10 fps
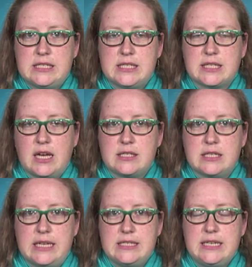discussed
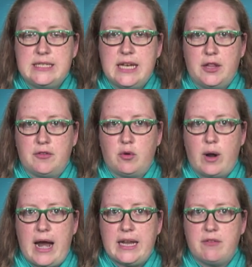in detail the
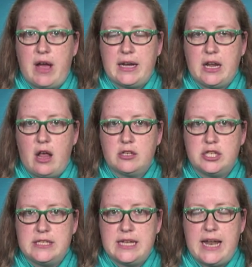variety of
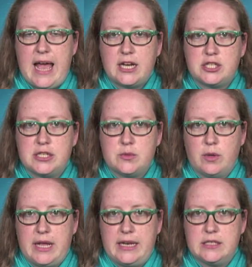ideologies and actions
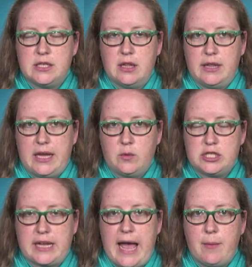related to the
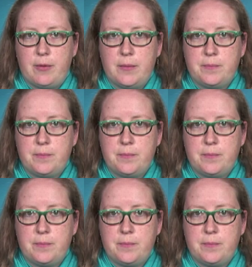language gap.